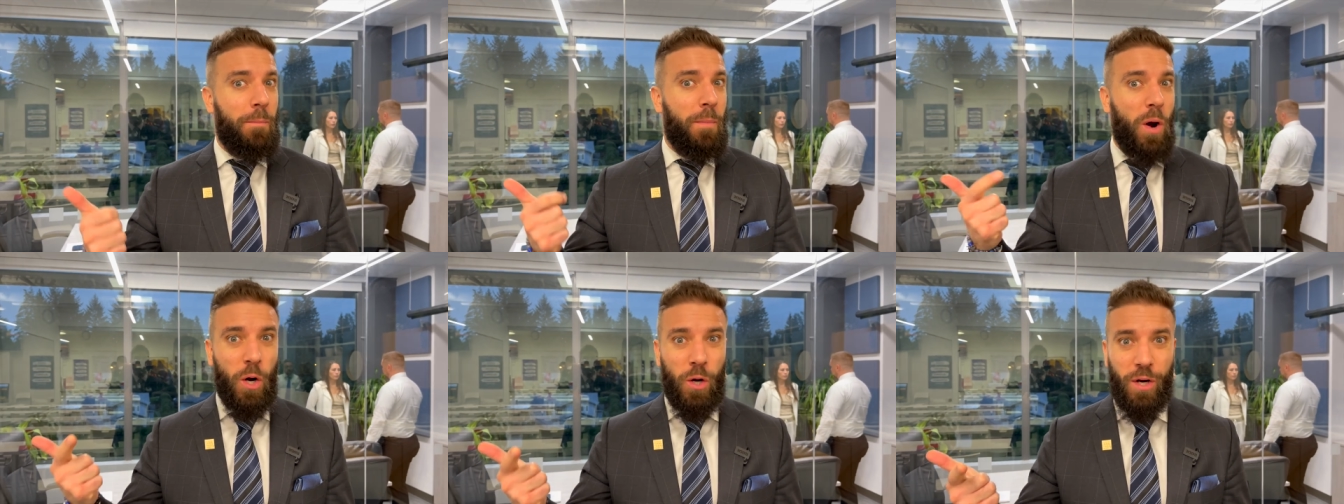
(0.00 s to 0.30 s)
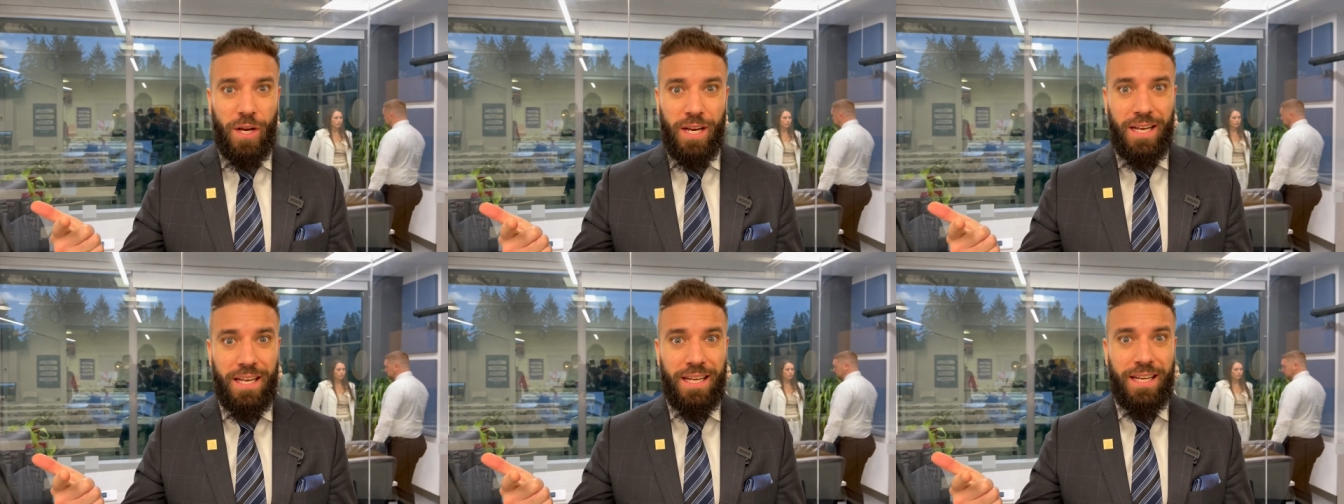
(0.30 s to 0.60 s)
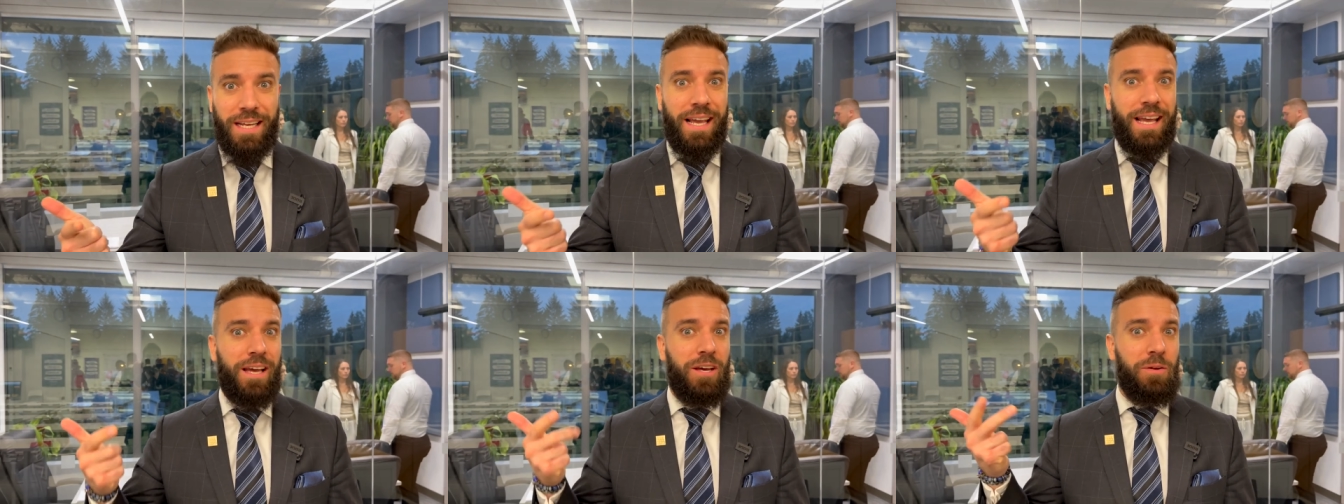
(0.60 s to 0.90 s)

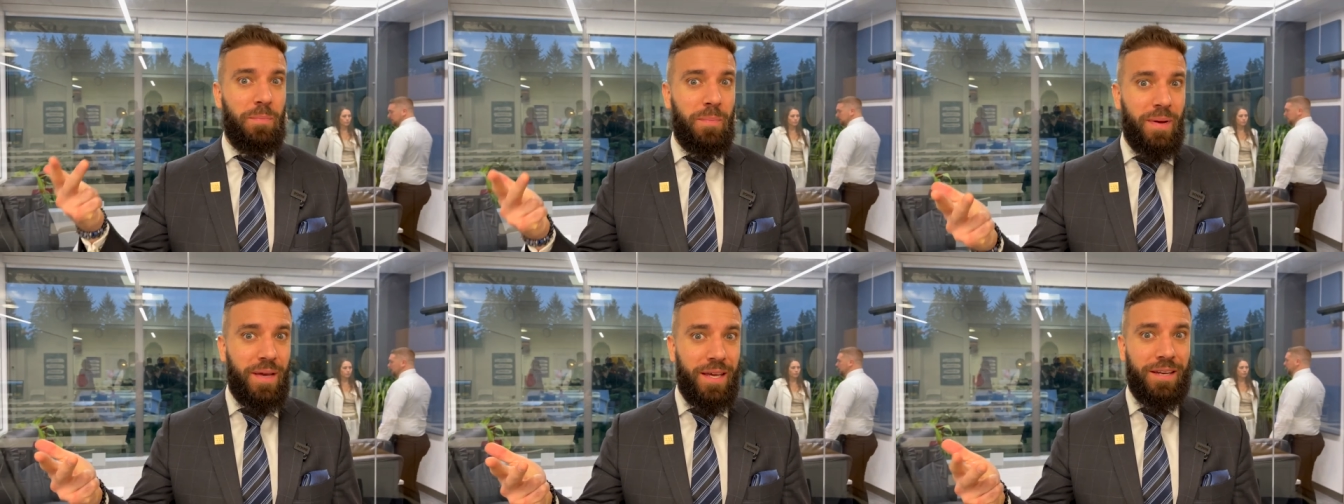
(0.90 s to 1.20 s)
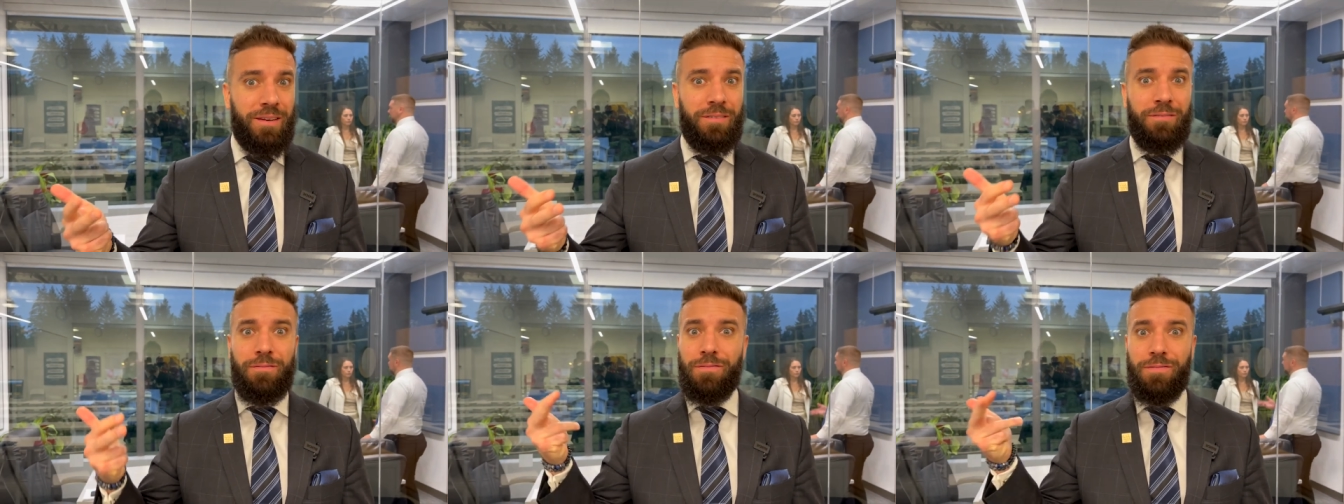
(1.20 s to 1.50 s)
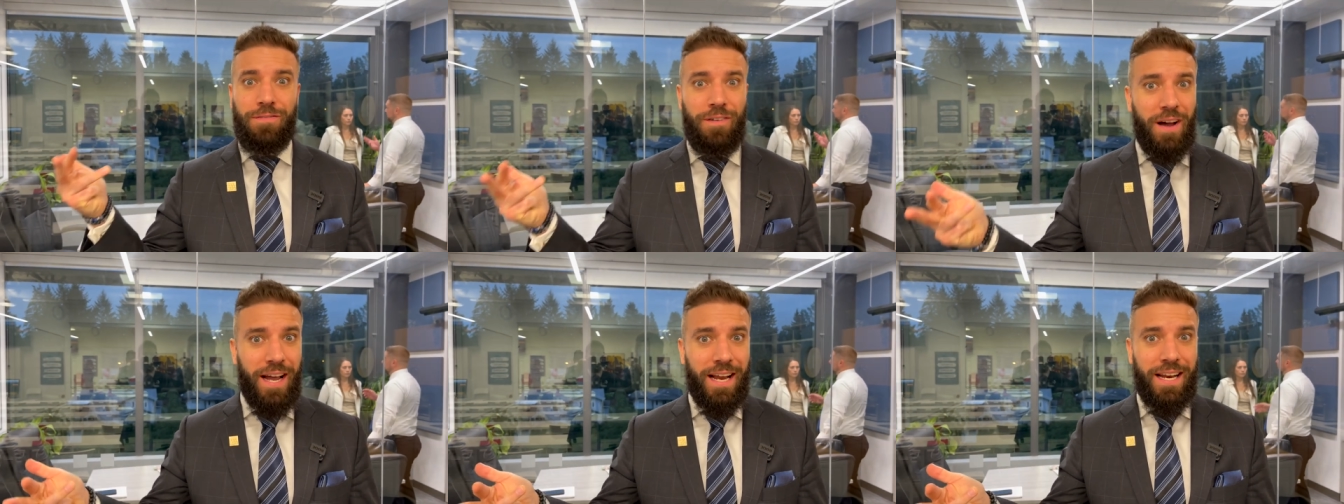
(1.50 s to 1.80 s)
marketing, admin,
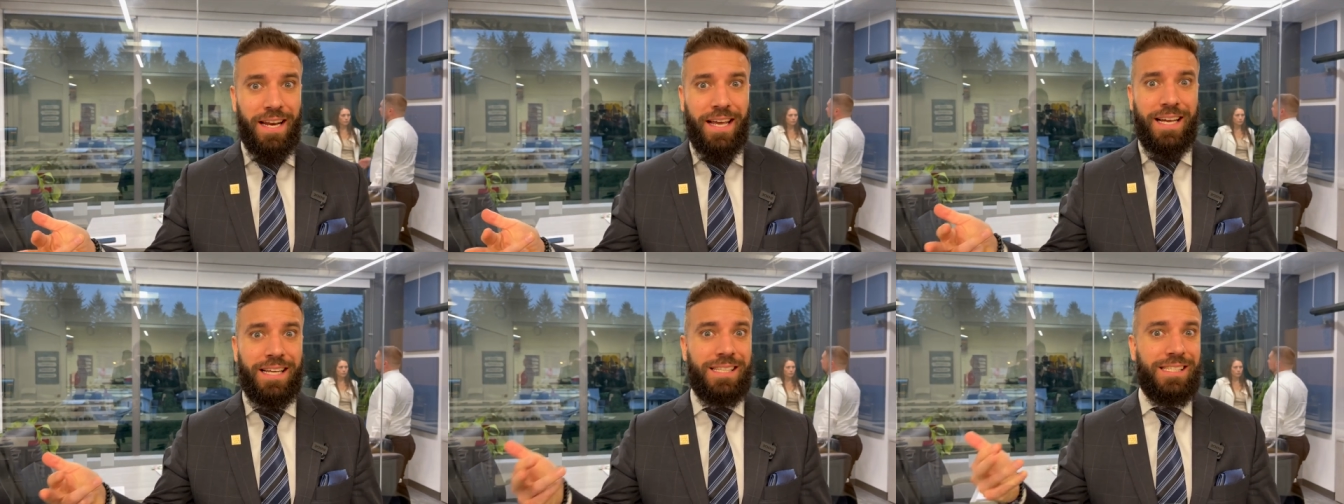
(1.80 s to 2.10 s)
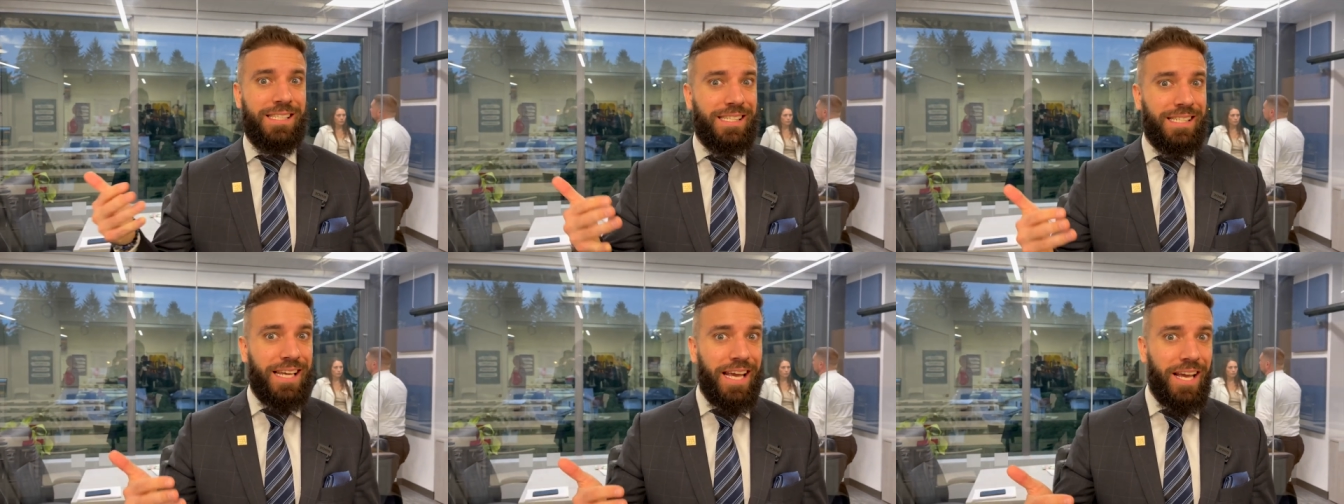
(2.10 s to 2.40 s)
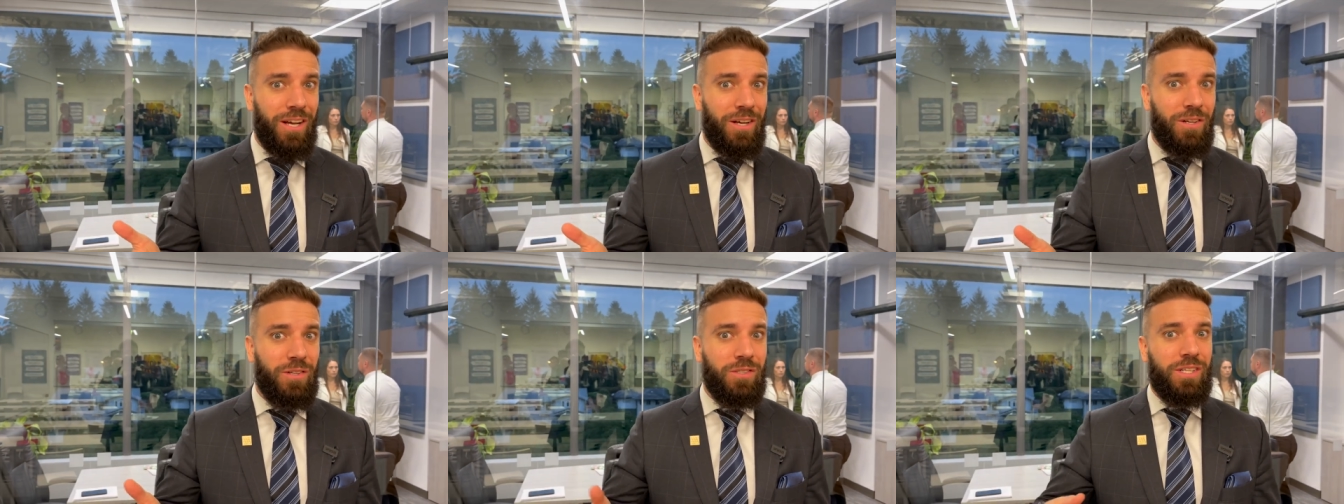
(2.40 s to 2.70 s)
finance,
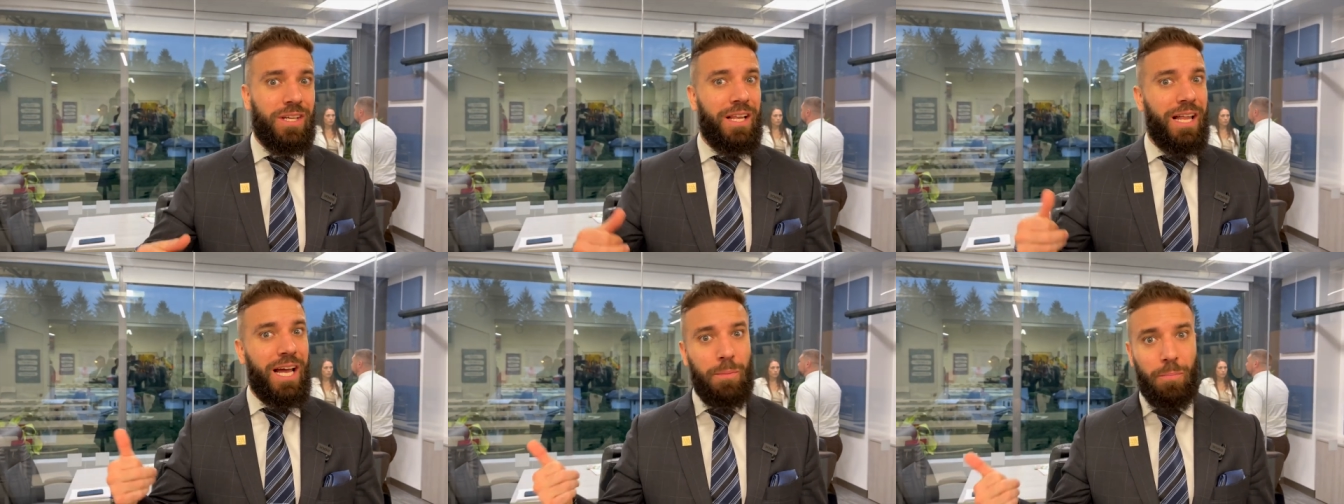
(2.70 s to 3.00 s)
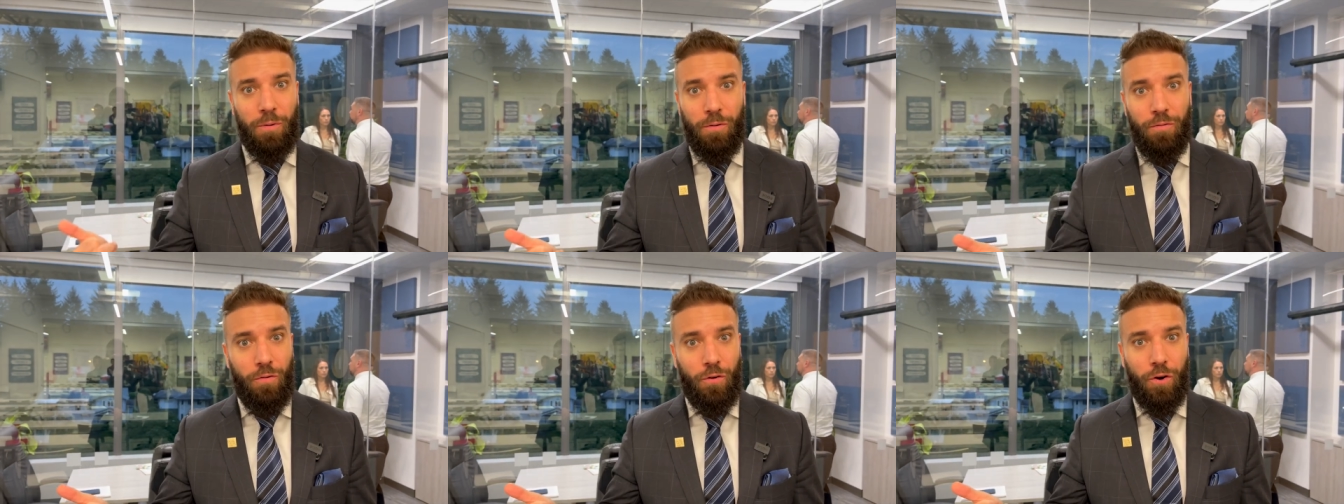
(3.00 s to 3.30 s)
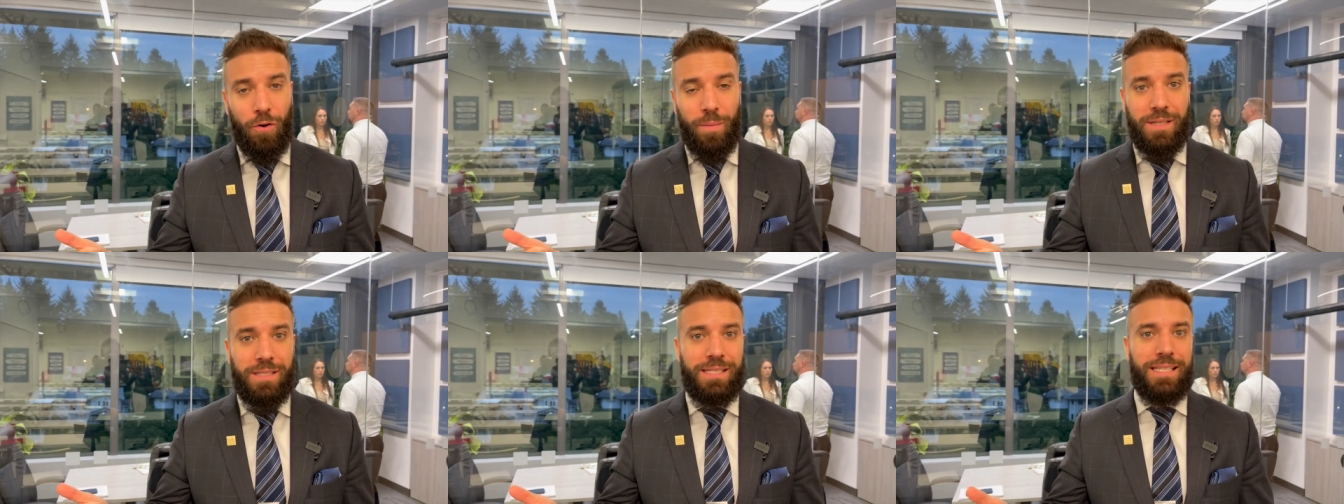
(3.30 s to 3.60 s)
sales, client
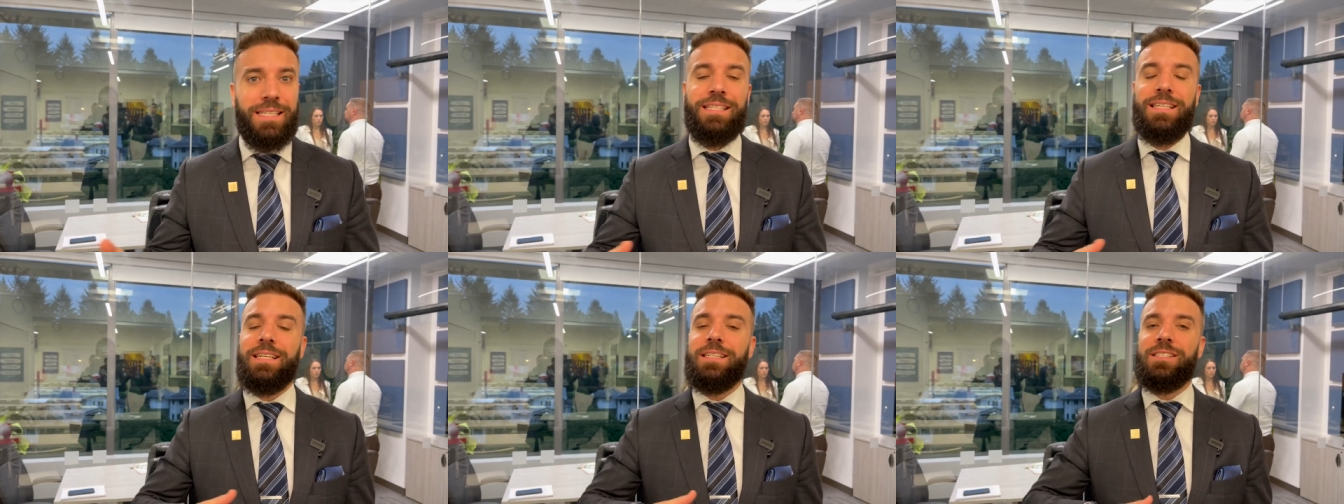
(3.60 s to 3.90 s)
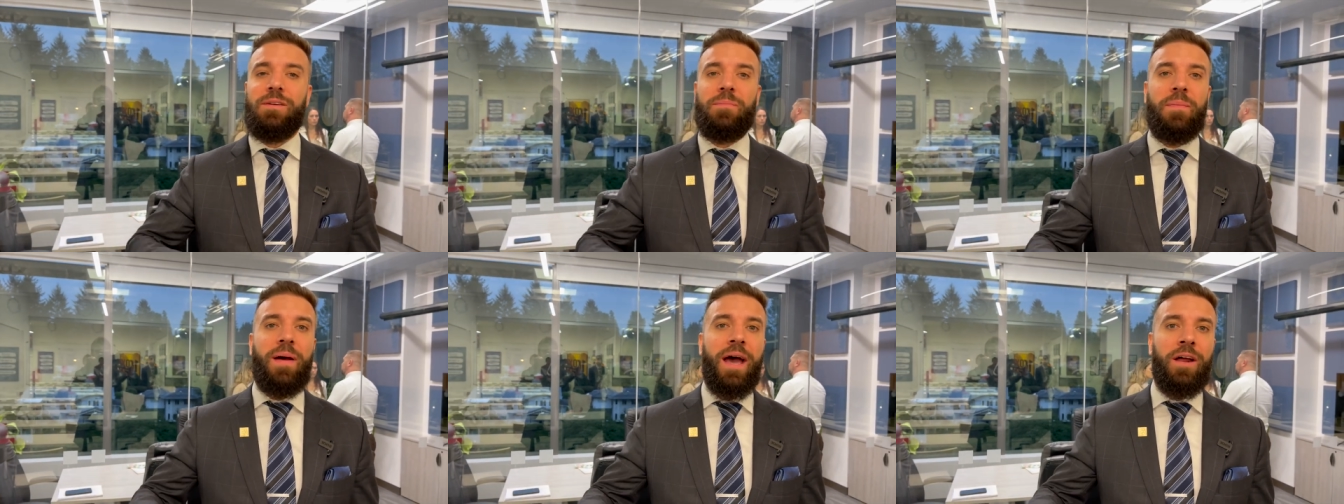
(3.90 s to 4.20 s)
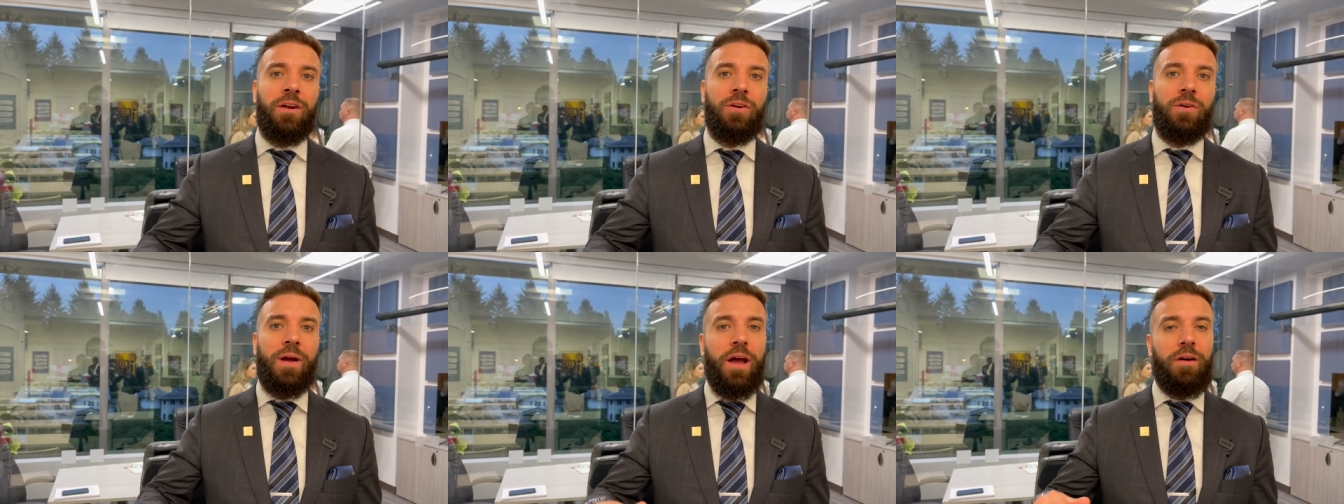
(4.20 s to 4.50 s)
performance, it doesn't matter.